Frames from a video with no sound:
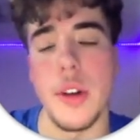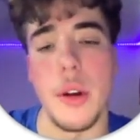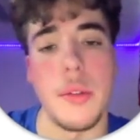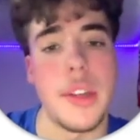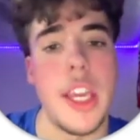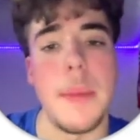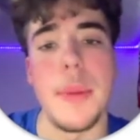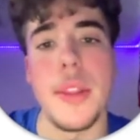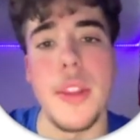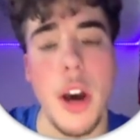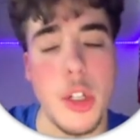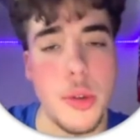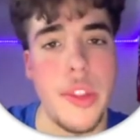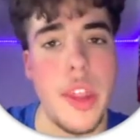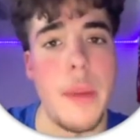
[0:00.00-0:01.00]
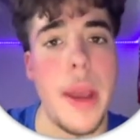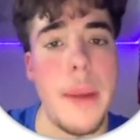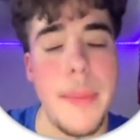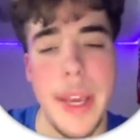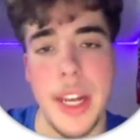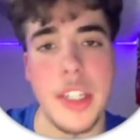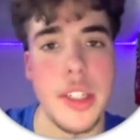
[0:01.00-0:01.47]
keep in touch with them and
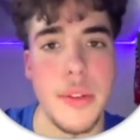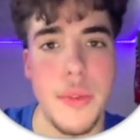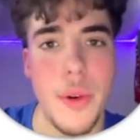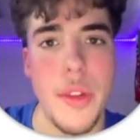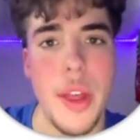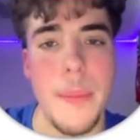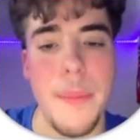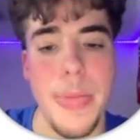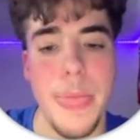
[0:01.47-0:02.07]
manage it for them.